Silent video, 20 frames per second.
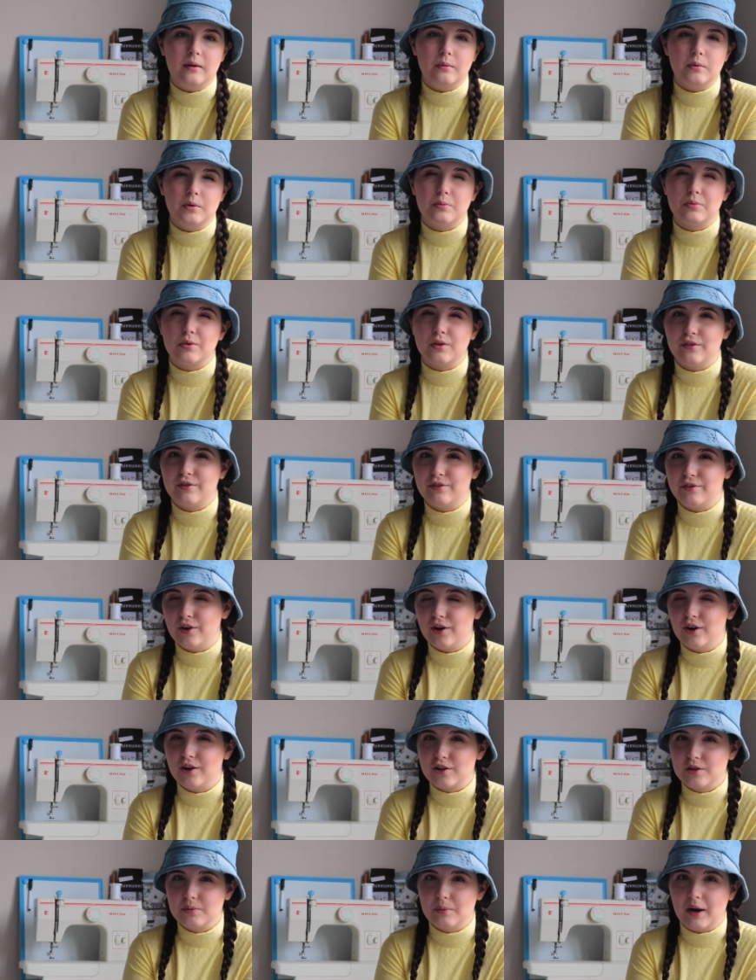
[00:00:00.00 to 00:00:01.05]
would
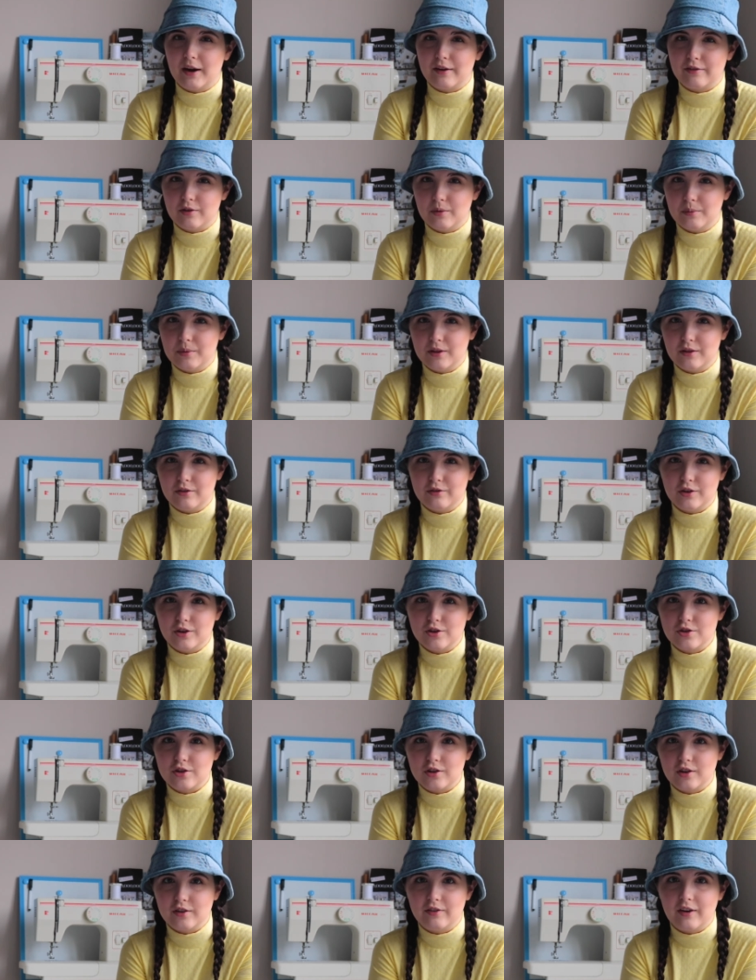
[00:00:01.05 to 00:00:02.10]
prefer to buy from in the
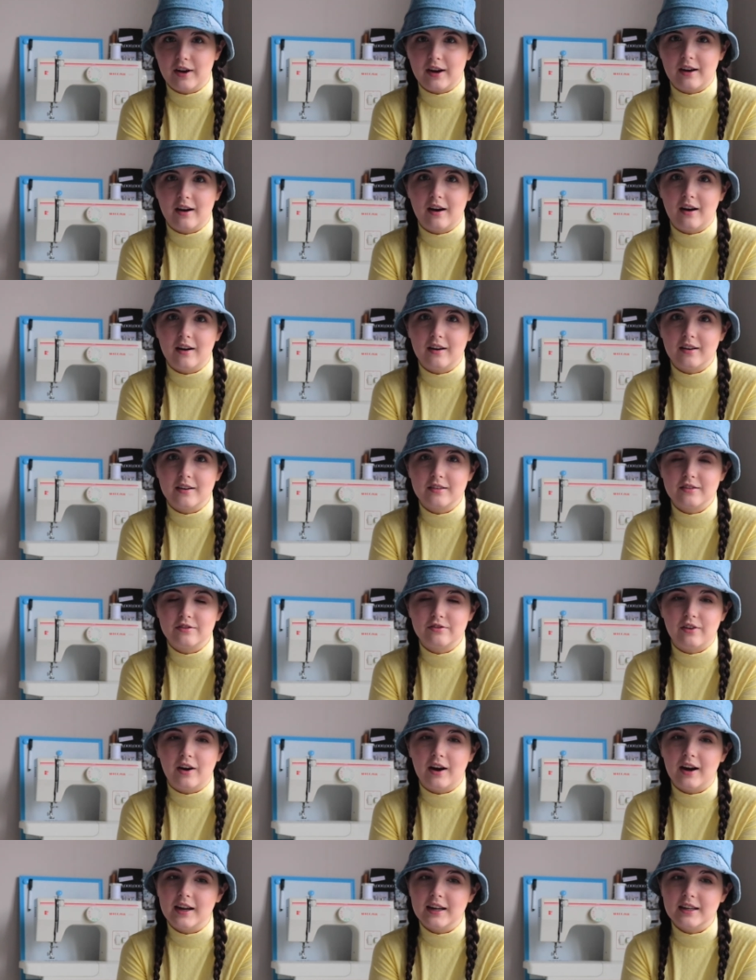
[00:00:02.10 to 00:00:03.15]
future if I can't
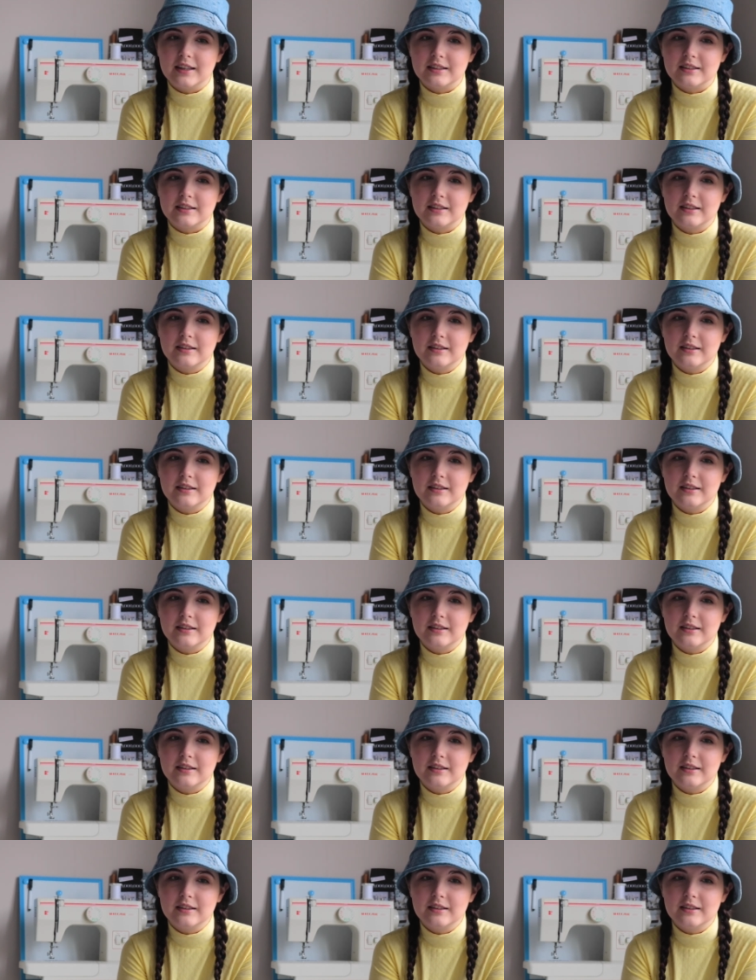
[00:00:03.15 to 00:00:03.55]
find,